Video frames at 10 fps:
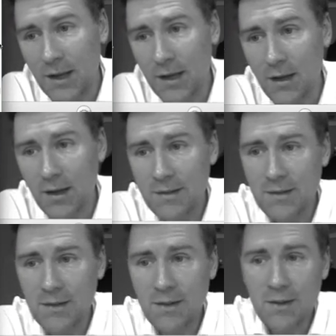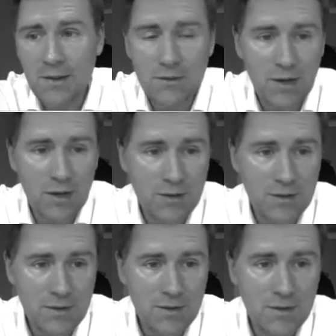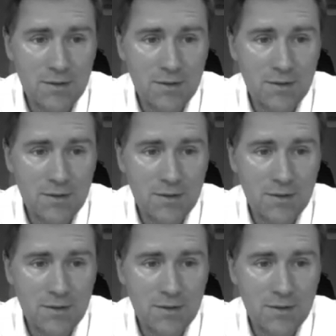endless variant.